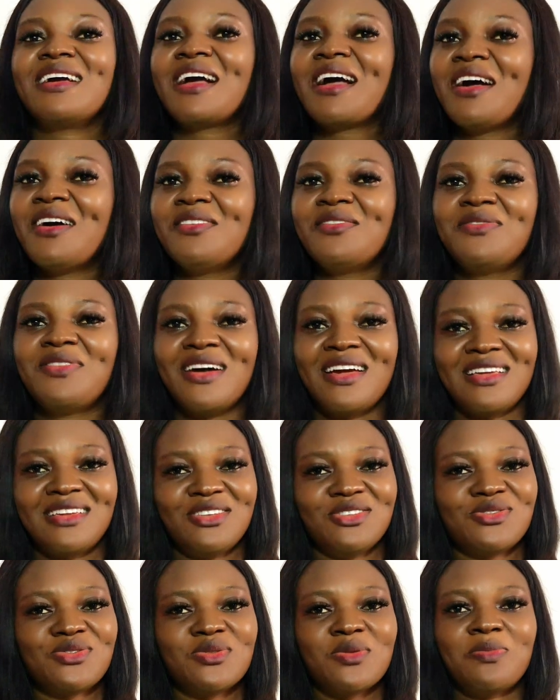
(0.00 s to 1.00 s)
Canva
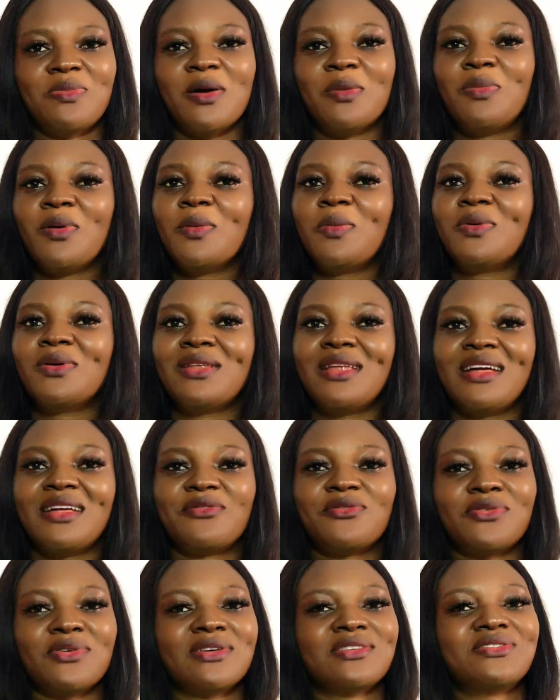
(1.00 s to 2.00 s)
is super popular
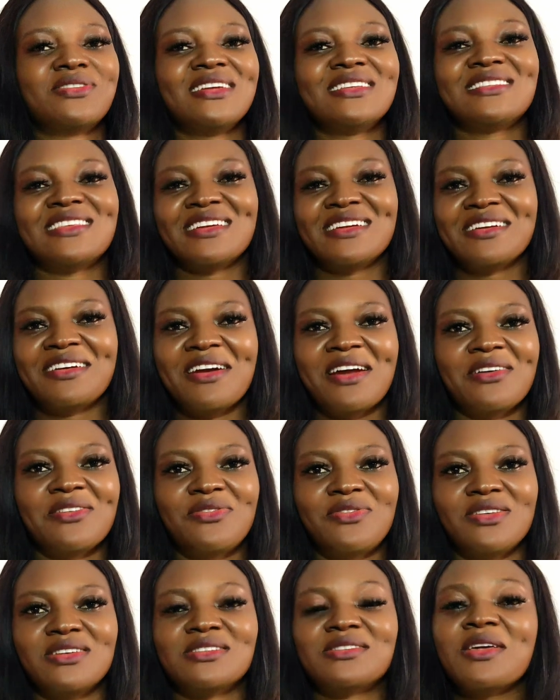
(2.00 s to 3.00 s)
for creating
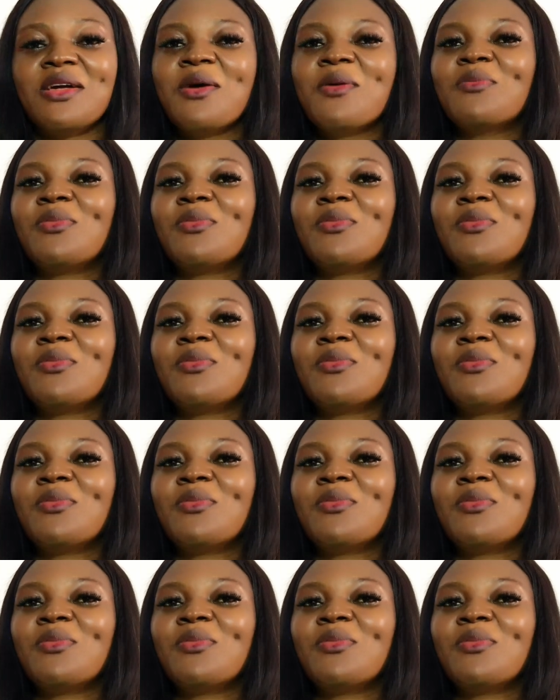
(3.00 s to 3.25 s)
graphics,